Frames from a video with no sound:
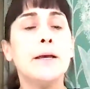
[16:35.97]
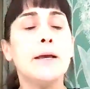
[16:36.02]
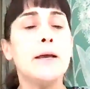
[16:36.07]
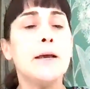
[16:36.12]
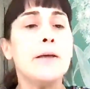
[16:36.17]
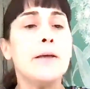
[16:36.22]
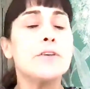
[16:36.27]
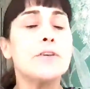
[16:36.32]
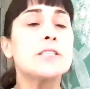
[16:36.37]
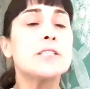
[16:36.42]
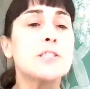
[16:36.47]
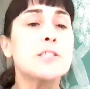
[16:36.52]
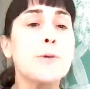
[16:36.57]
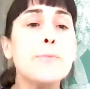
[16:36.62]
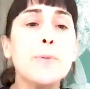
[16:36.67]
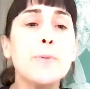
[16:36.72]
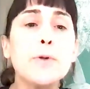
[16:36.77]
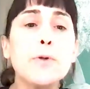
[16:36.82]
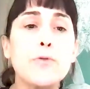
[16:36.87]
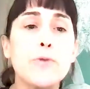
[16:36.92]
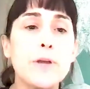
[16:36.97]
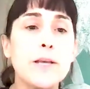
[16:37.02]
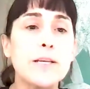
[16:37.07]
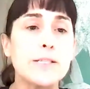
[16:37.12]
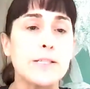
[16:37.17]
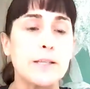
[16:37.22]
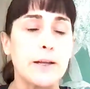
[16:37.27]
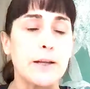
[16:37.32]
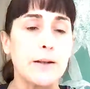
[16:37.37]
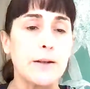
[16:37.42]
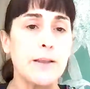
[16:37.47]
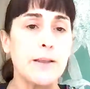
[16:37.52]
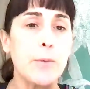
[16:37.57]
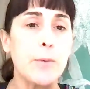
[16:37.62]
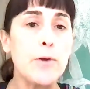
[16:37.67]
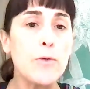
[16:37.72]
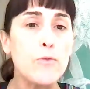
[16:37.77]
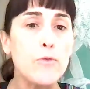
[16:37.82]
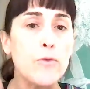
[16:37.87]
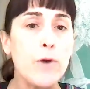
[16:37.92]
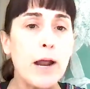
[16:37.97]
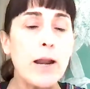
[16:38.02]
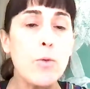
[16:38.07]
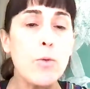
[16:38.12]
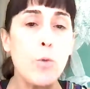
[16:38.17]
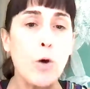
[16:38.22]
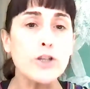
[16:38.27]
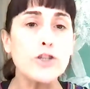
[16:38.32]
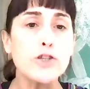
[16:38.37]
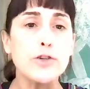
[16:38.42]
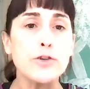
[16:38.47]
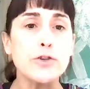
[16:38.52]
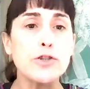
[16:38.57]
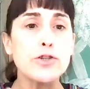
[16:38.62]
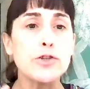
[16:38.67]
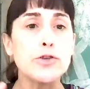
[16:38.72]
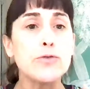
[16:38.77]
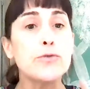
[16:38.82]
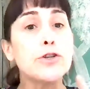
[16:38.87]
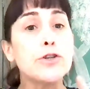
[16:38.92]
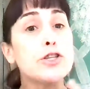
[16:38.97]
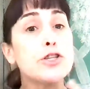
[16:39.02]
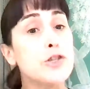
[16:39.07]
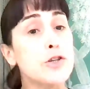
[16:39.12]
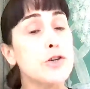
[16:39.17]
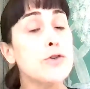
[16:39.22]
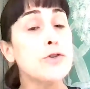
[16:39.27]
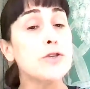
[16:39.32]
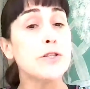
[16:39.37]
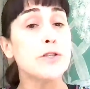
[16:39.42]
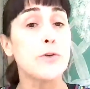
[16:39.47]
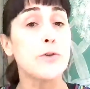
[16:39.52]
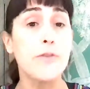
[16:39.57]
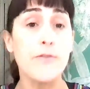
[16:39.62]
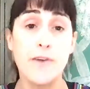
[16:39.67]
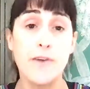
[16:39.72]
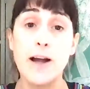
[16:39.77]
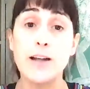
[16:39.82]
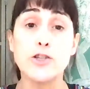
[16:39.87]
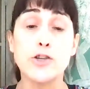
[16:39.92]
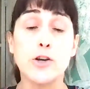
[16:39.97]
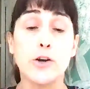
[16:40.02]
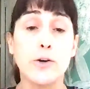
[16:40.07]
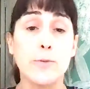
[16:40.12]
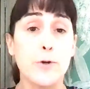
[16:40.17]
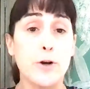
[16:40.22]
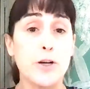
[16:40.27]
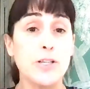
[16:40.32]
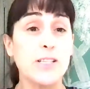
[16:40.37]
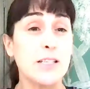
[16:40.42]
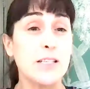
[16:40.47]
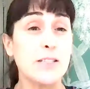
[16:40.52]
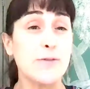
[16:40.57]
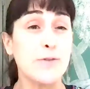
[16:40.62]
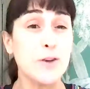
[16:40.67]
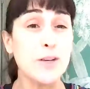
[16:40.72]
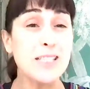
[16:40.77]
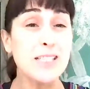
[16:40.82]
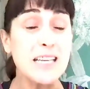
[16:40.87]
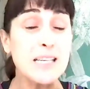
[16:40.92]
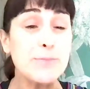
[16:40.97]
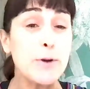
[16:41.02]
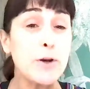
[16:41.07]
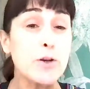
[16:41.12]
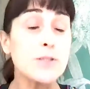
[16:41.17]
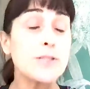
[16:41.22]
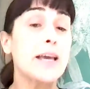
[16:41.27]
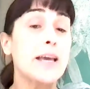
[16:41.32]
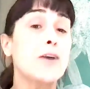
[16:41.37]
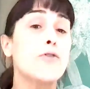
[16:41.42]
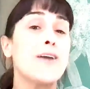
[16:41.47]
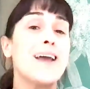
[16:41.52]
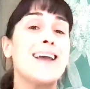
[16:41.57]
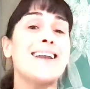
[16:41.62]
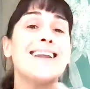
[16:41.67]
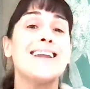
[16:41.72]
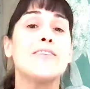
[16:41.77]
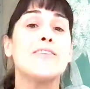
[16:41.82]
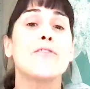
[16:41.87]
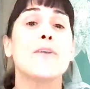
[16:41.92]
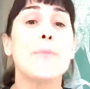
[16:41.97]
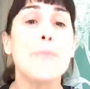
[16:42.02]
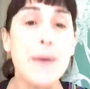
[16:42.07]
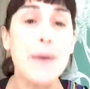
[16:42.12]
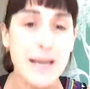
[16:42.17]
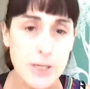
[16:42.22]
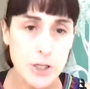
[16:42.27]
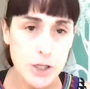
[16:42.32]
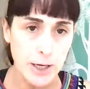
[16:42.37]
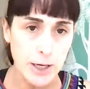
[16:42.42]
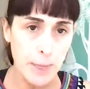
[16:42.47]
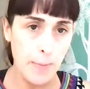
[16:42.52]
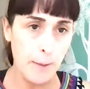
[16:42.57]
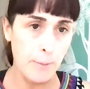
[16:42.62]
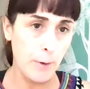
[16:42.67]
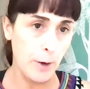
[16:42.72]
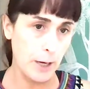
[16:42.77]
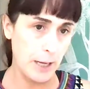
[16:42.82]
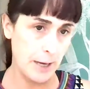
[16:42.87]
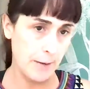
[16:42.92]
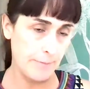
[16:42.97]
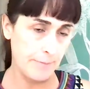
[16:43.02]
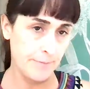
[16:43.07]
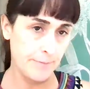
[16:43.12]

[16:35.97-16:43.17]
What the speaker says: The simple reason that we really want you to reduce the refined sugar and processed foods is because they create inflammation in the body,